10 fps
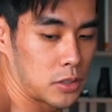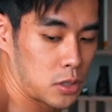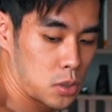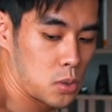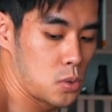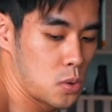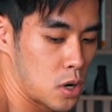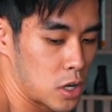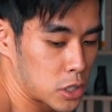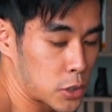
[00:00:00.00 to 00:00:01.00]
2,
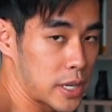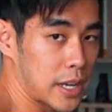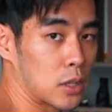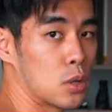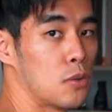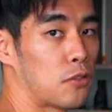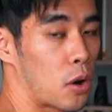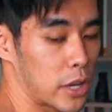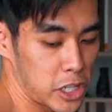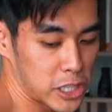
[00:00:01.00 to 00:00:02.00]
3, you can do
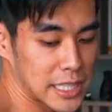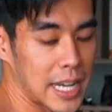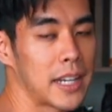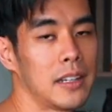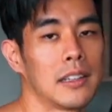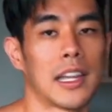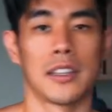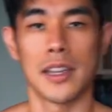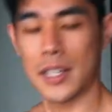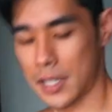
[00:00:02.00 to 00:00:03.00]
for each side like
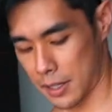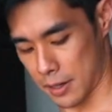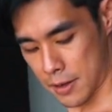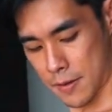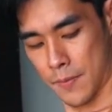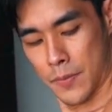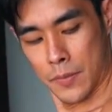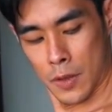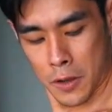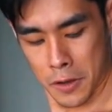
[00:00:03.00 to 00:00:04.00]
this,
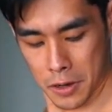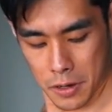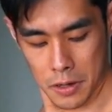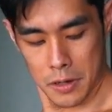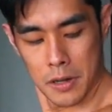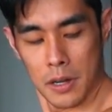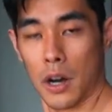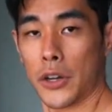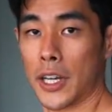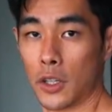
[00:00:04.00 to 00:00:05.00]

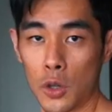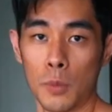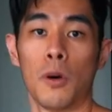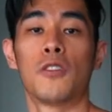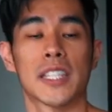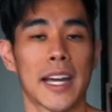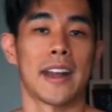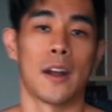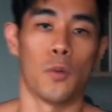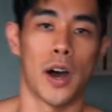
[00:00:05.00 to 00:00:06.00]
or you can do both sides
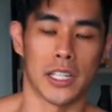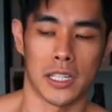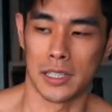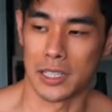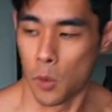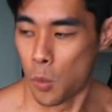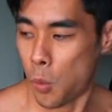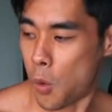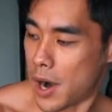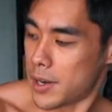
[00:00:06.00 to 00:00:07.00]
at once. It's like
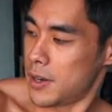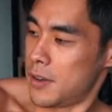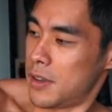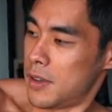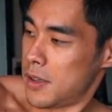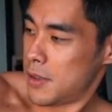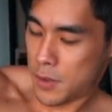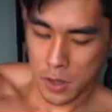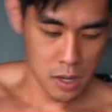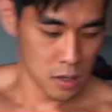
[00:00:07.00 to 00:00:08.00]
1,
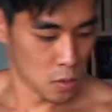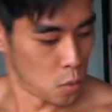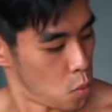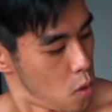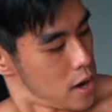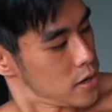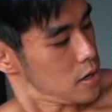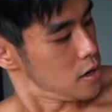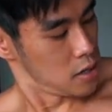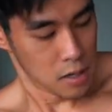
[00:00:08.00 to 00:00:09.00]
1,
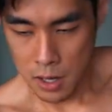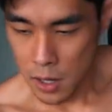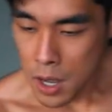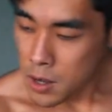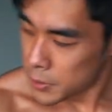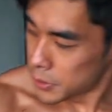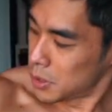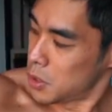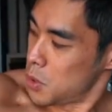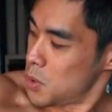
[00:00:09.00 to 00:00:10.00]

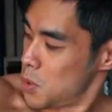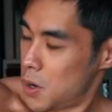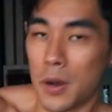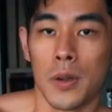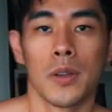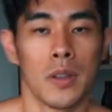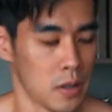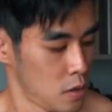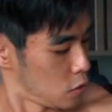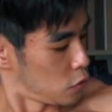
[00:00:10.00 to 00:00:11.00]
2,
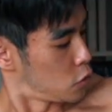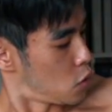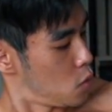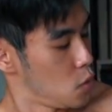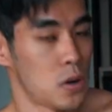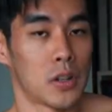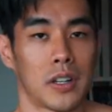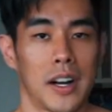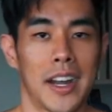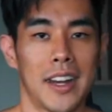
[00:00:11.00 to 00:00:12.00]
2,
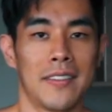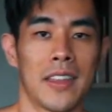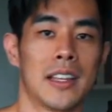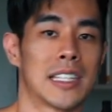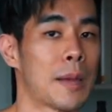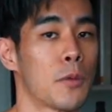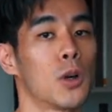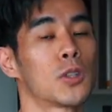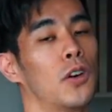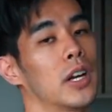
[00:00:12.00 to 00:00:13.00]
right, same
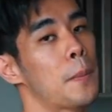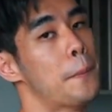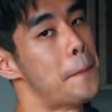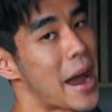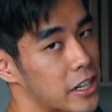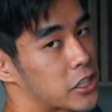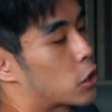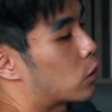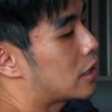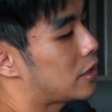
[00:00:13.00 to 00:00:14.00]
goes for the back
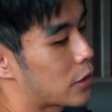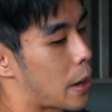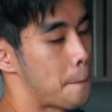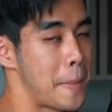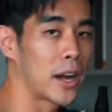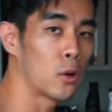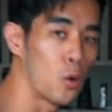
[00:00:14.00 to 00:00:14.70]
shoulder. You can bend